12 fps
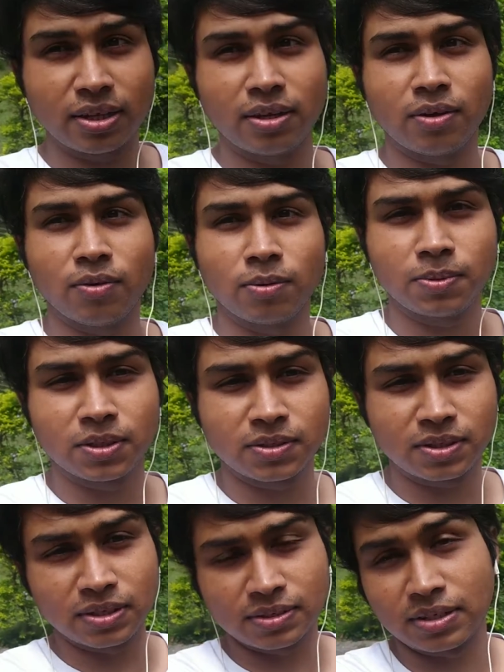the OnePlus
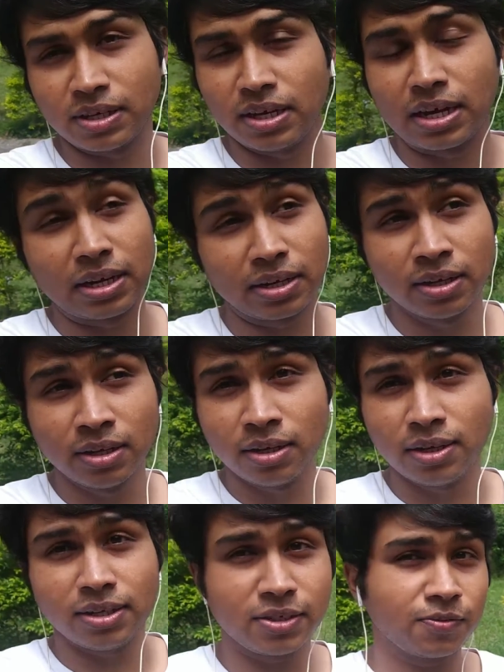6 T, and
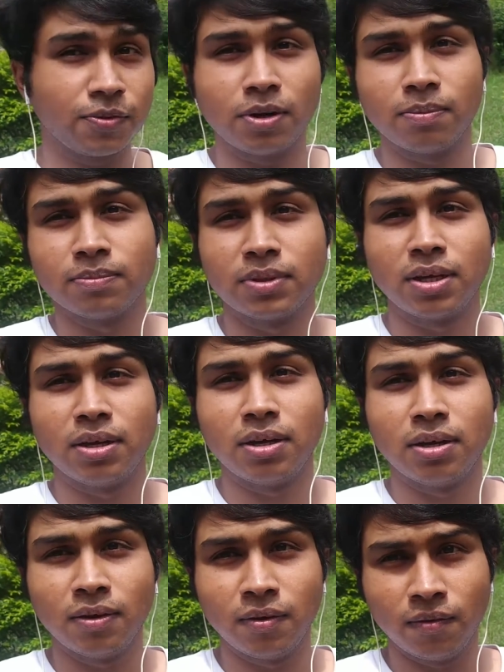it's from the